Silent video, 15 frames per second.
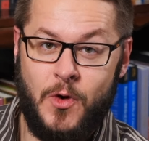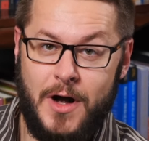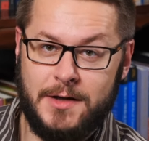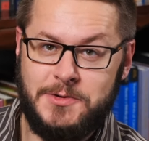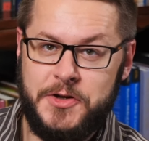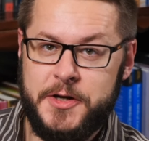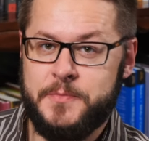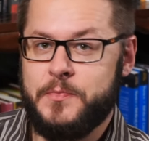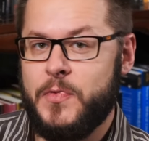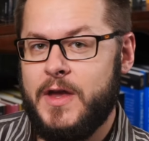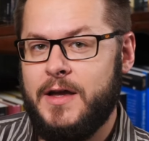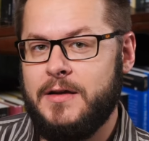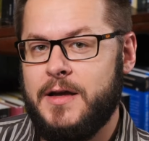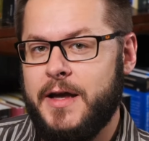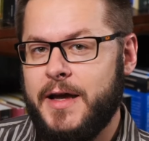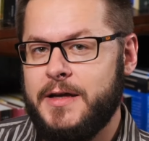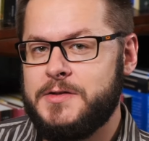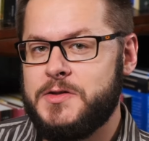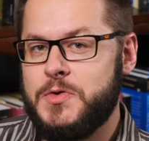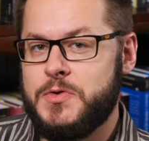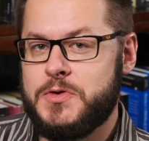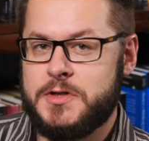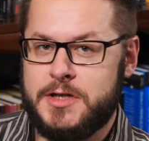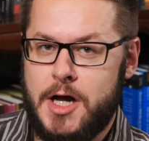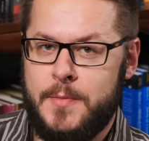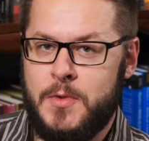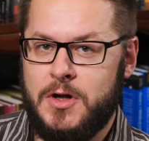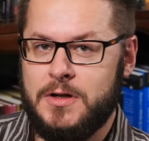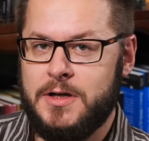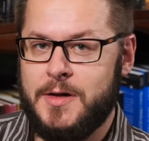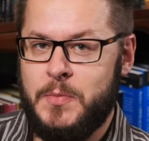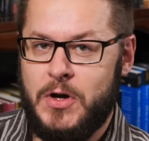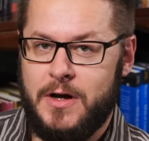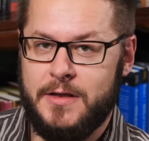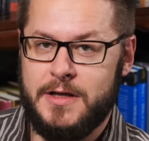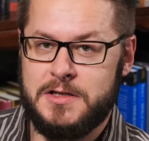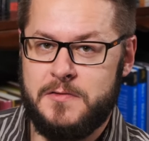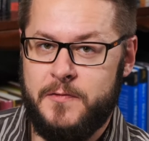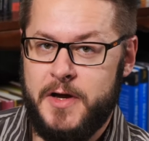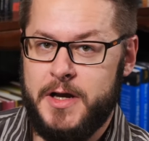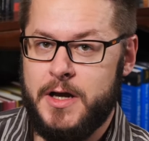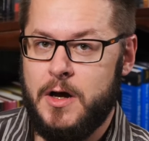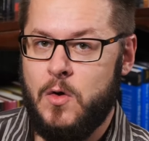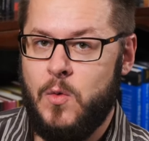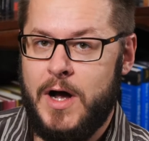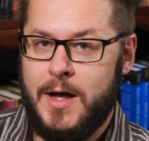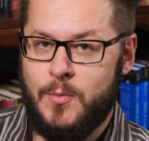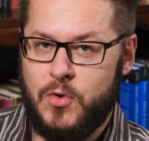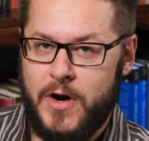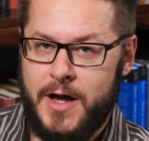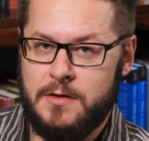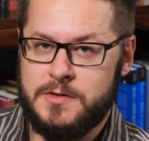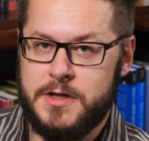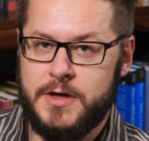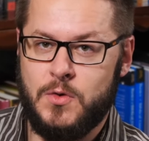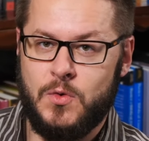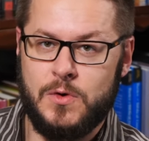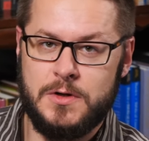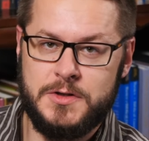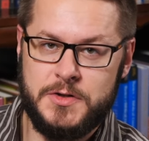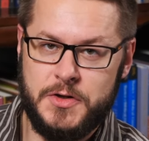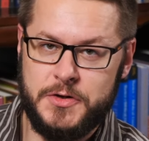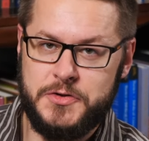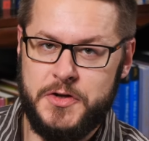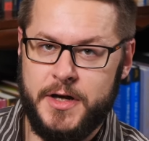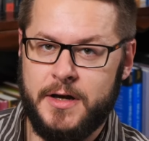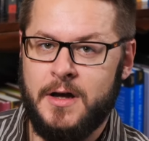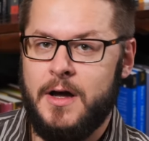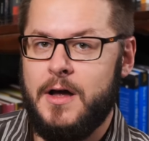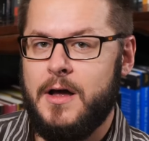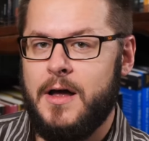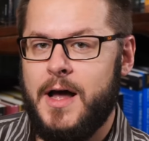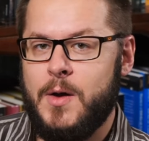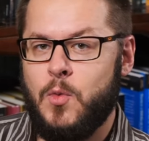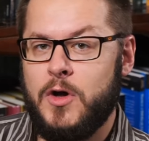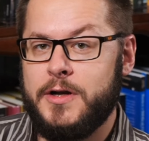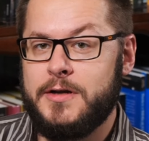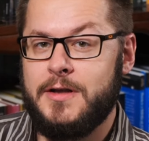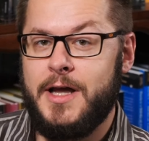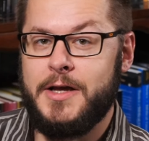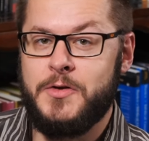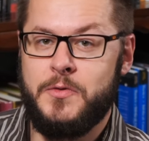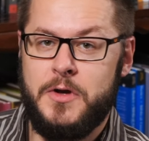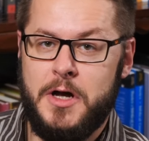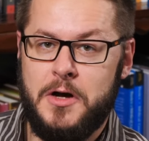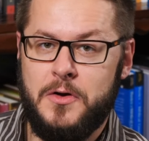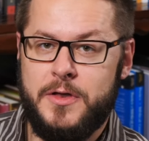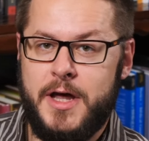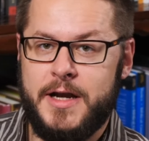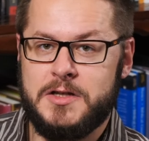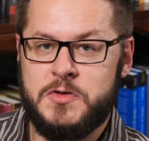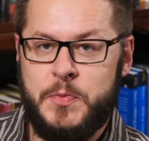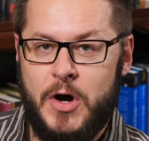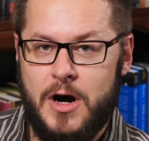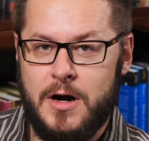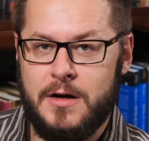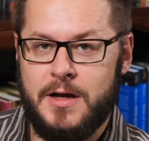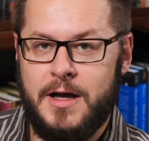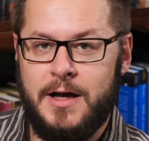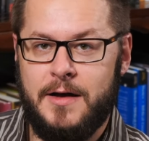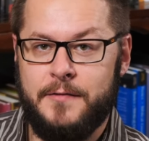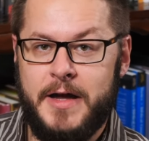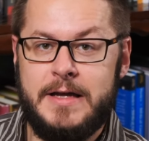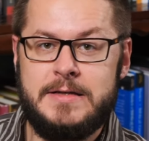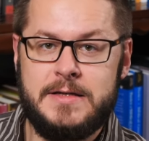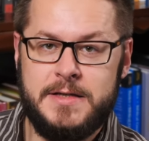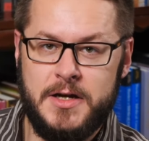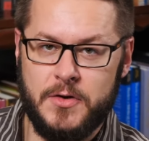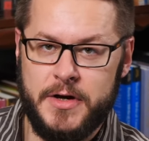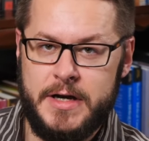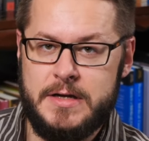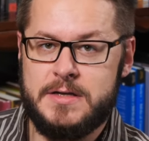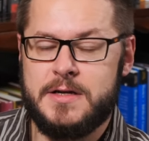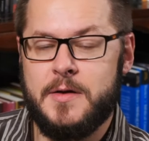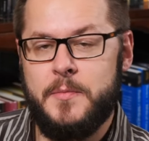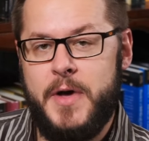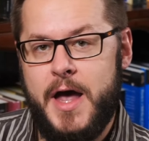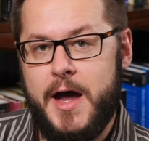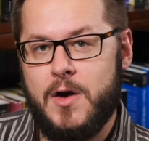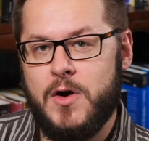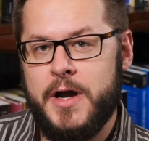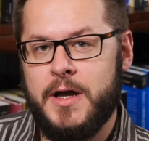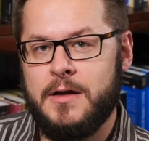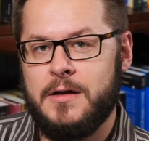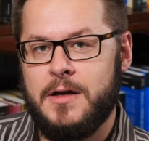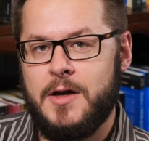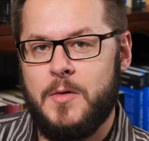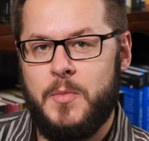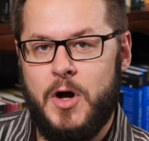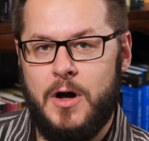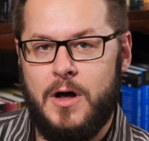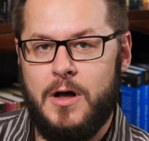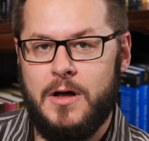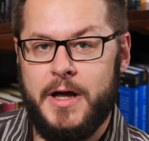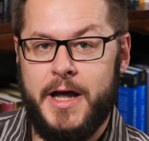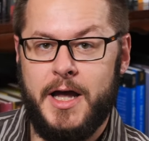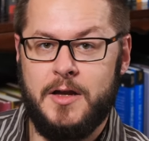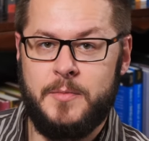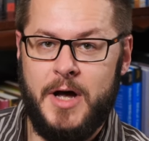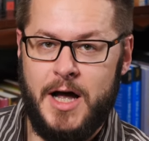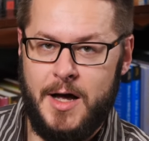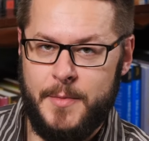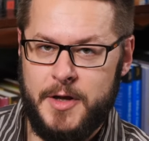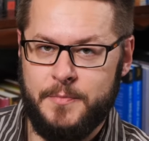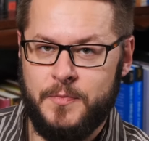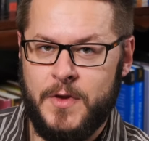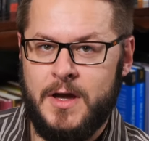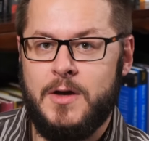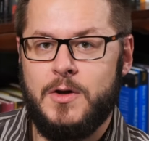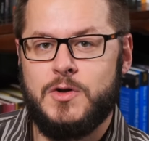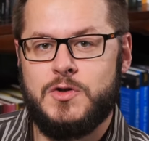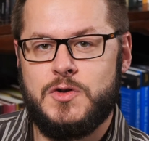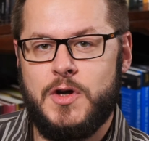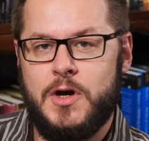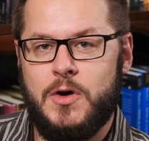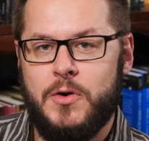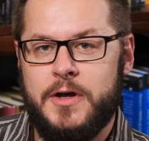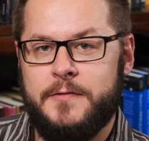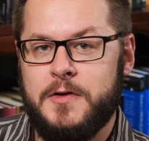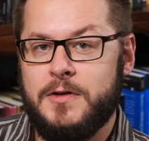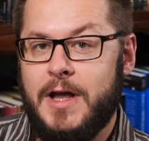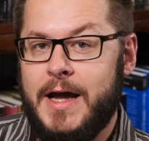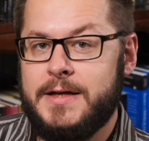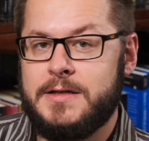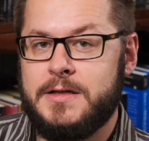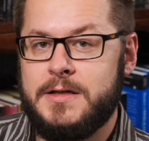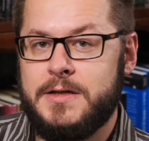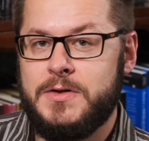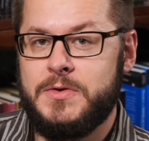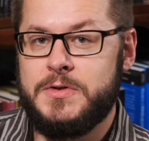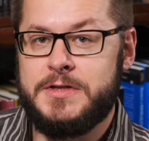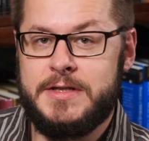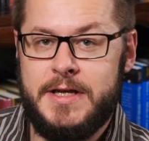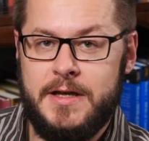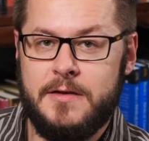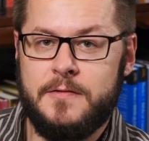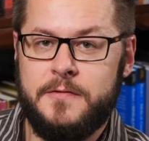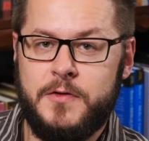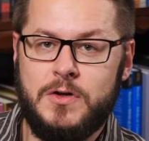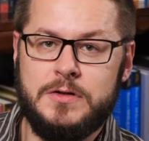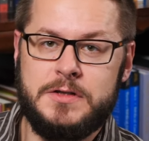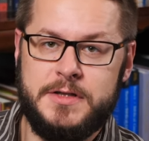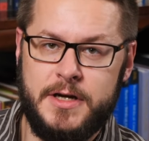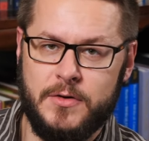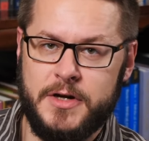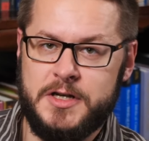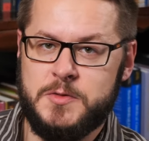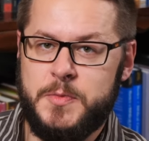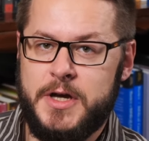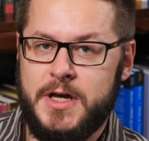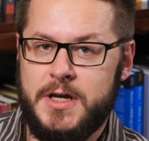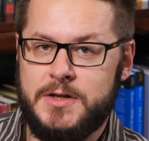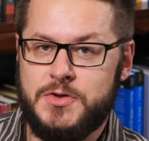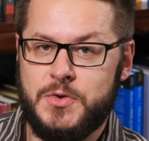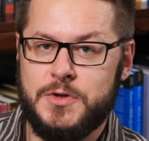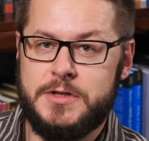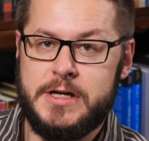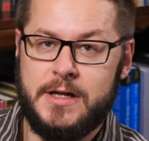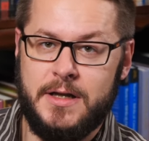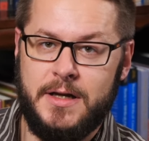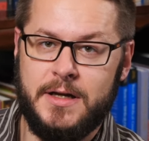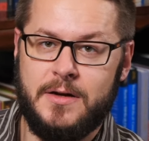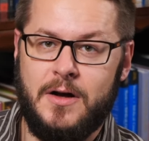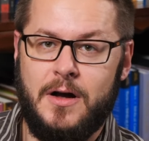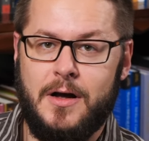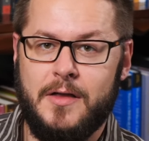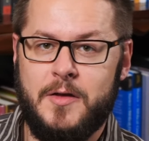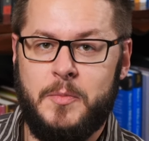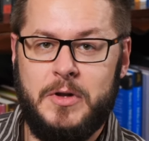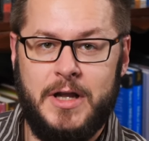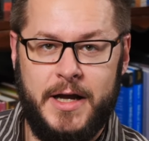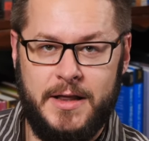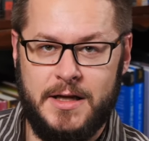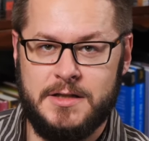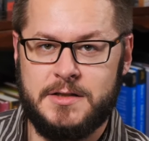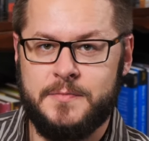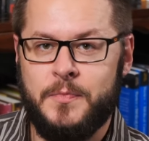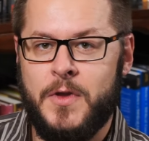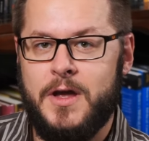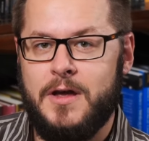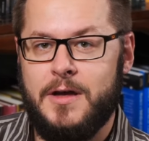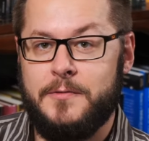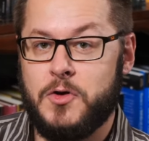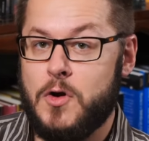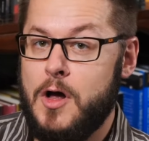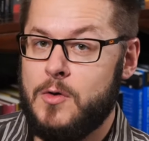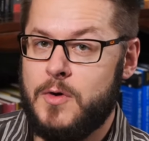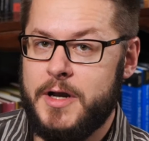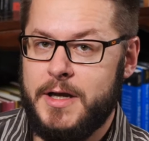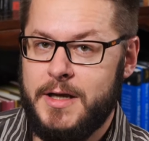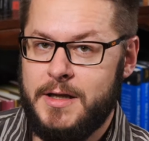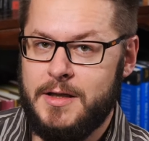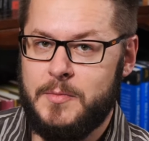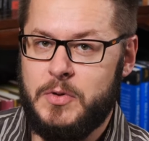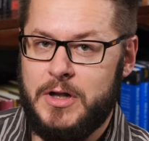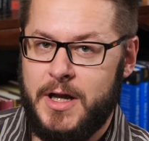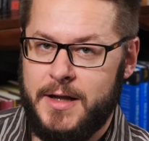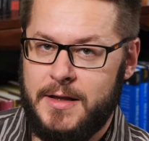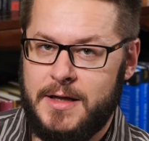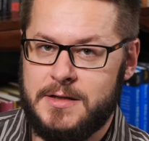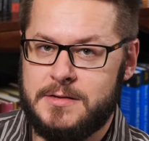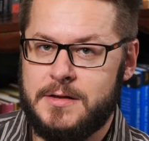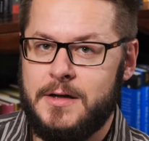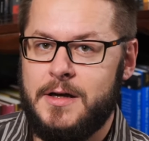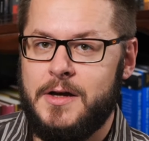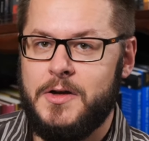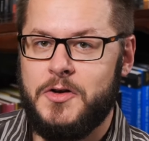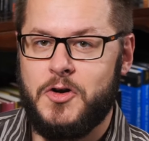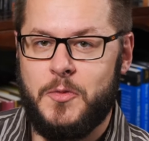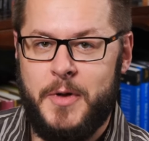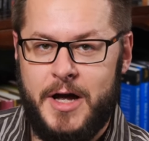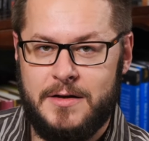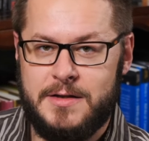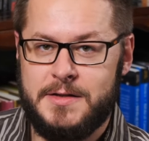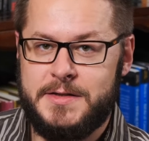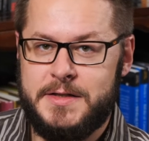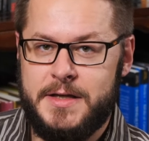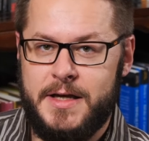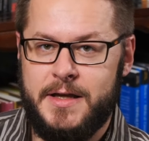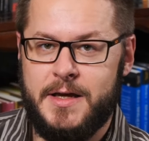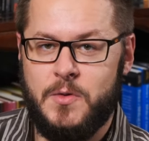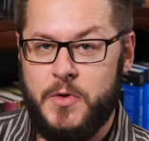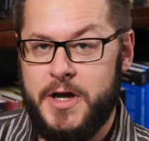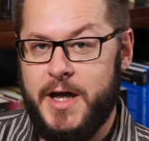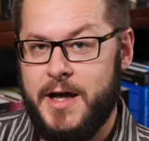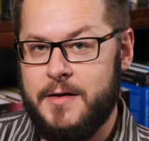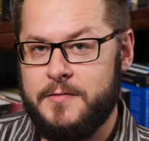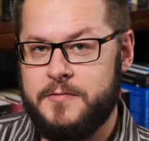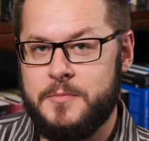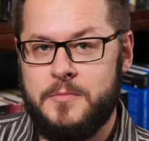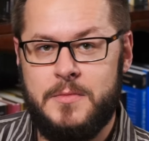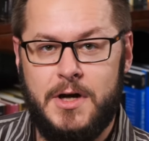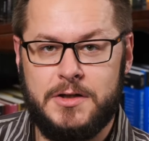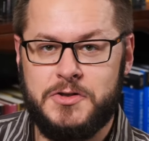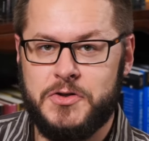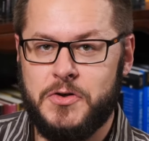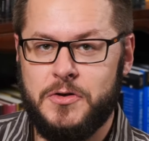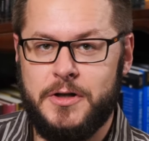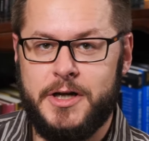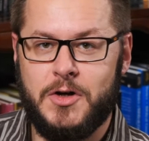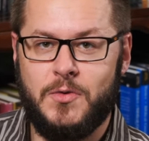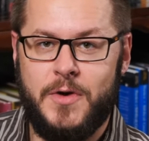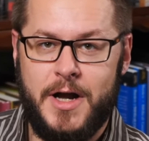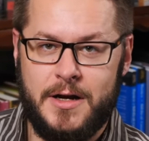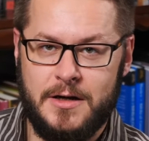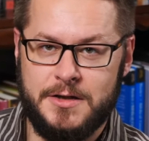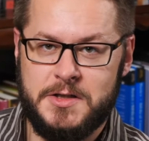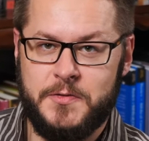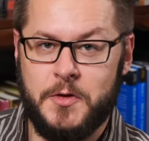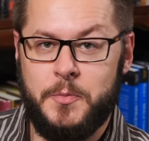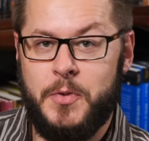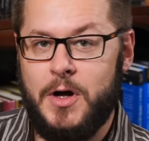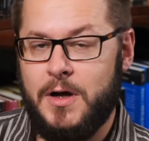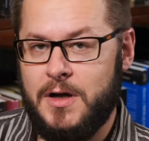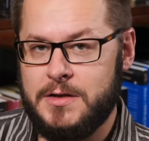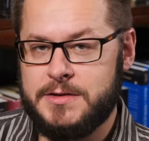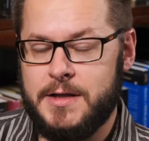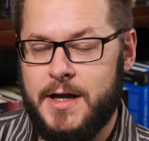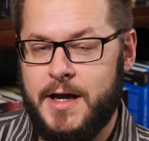watching. In case you stumbled upon this video while browsing or searching, I wanted to let you know that it's part of a series comparing Paul and Muhammad. So if you'd like to see the full series, be sure to click on the playlist. If you're already in the playlist, you're about to see that we have much earlier records for Paul's